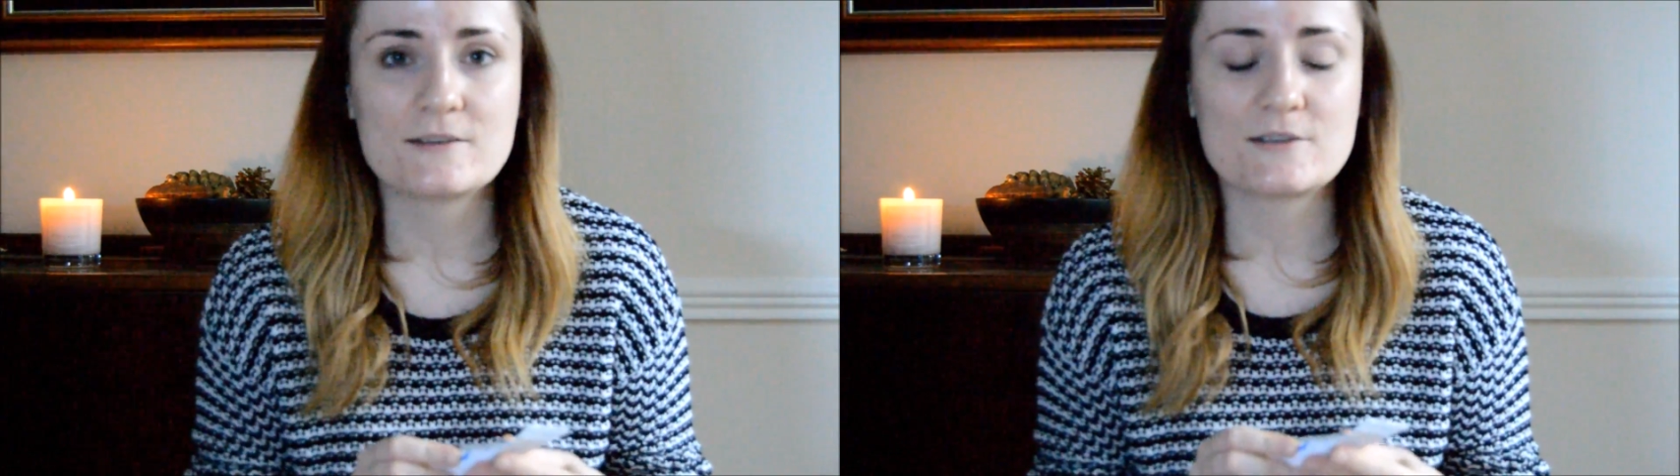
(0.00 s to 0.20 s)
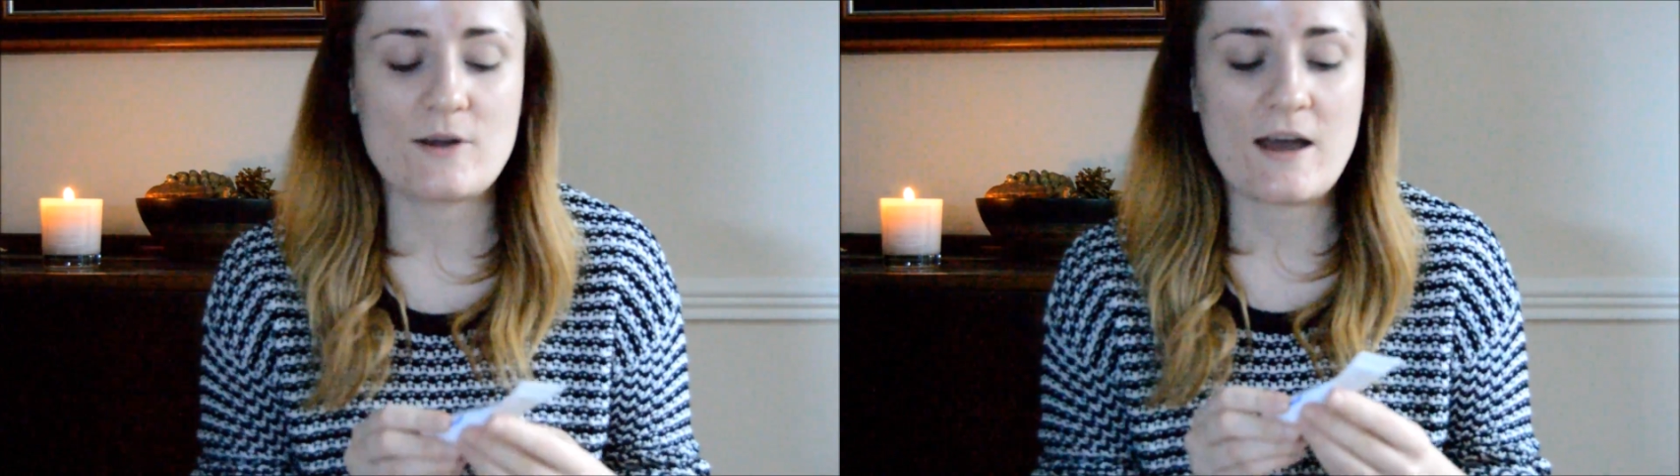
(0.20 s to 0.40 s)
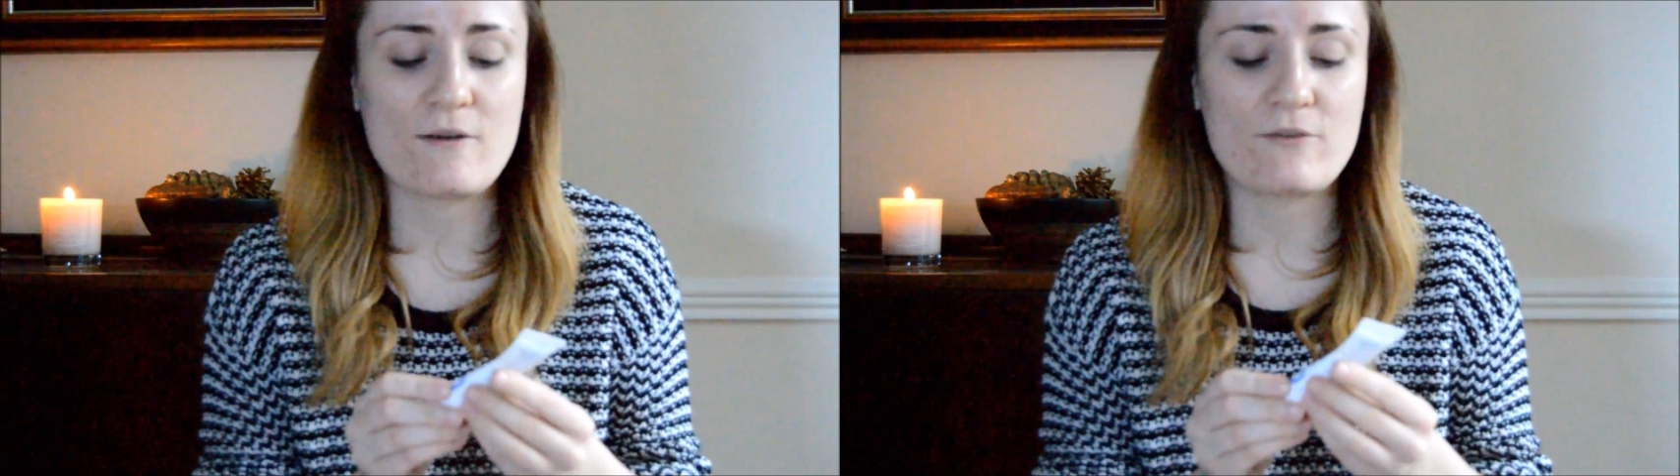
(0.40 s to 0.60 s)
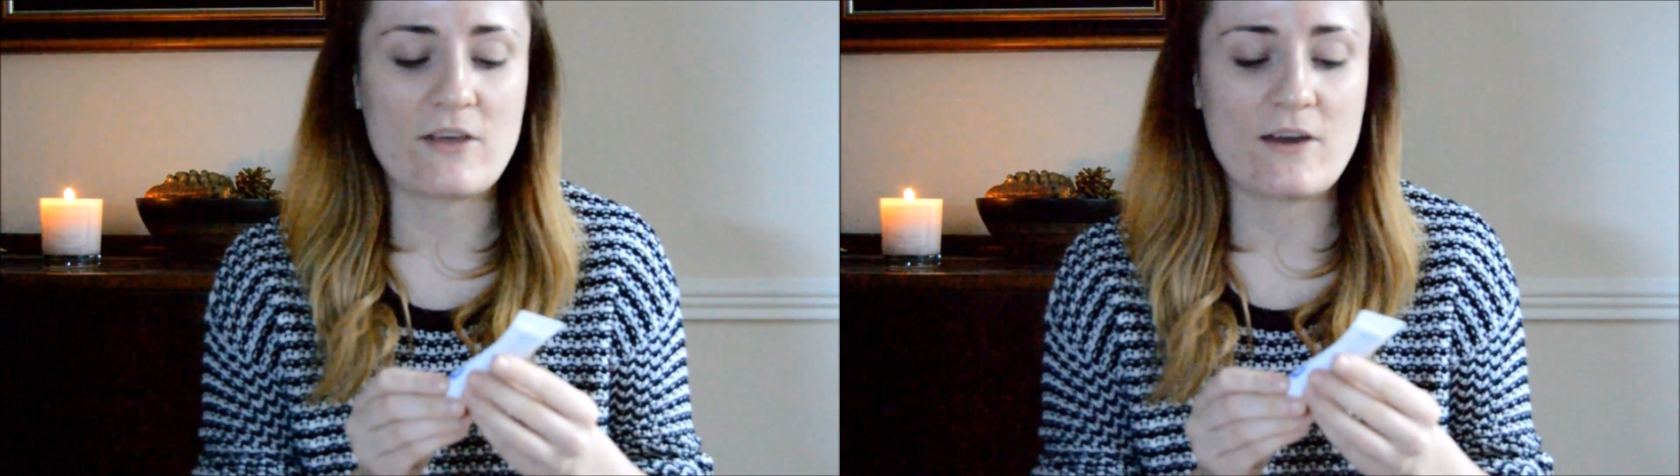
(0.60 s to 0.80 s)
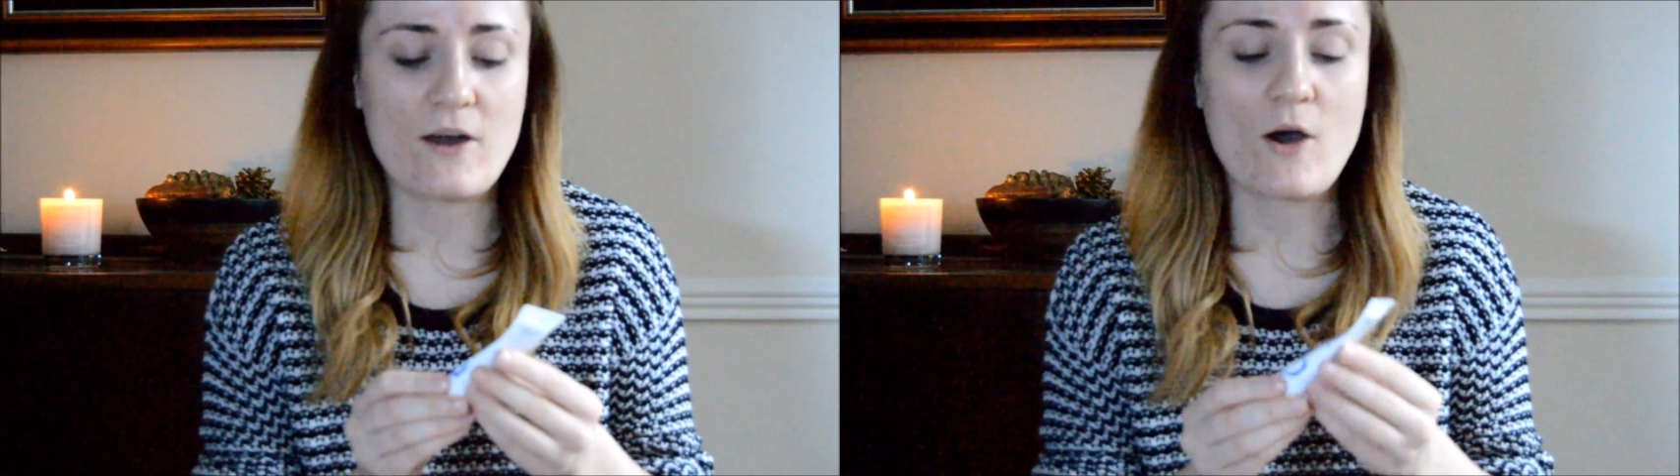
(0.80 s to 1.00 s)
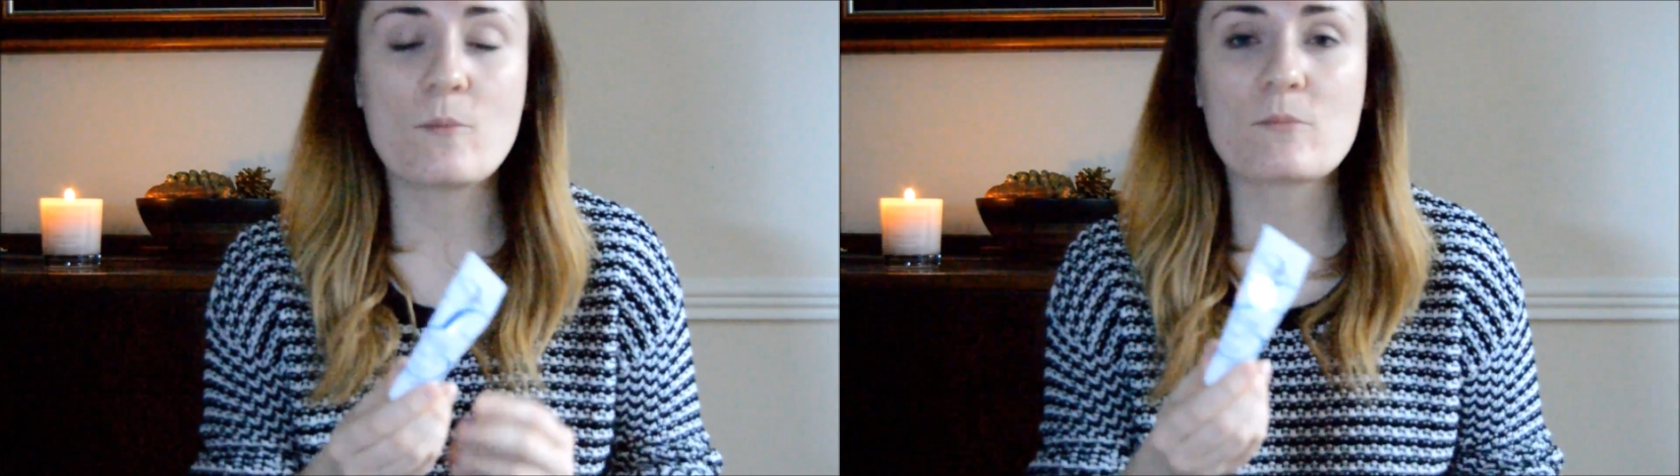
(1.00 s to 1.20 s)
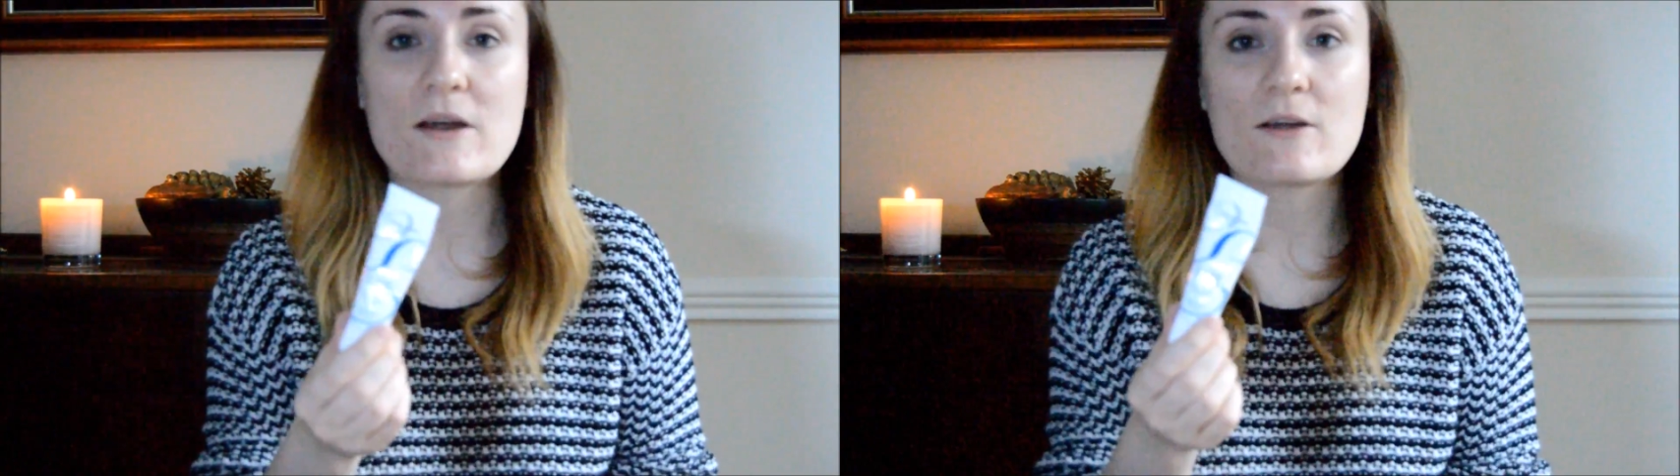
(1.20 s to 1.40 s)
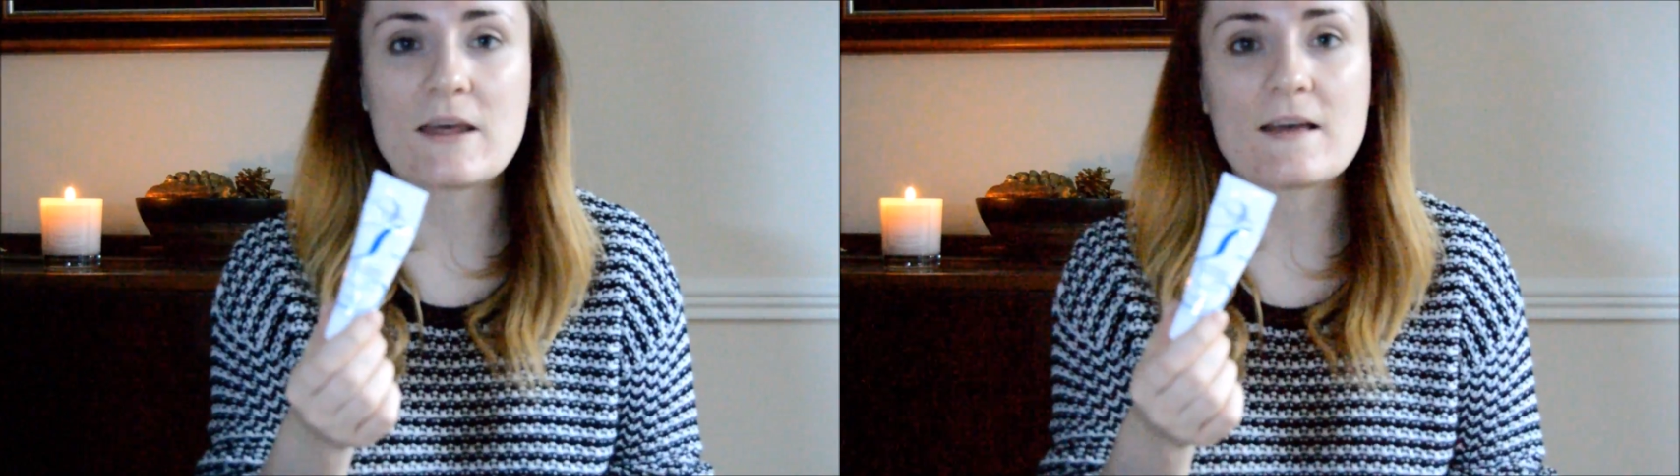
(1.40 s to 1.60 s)
So I have the
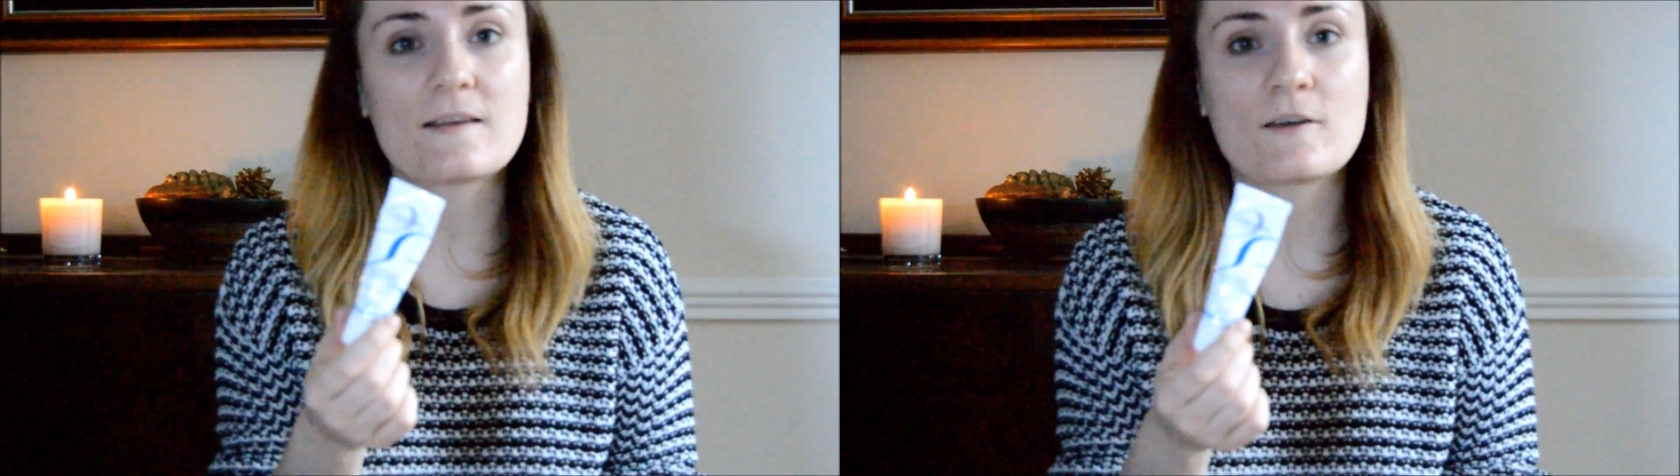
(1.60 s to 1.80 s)
Ombre Elise